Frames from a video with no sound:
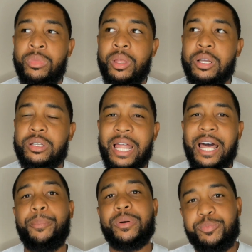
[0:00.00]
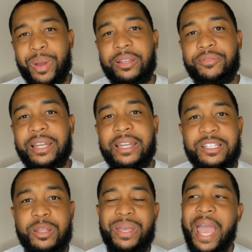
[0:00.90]
There's a lot of perspective that needs
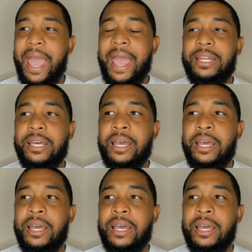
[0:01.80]
to be had.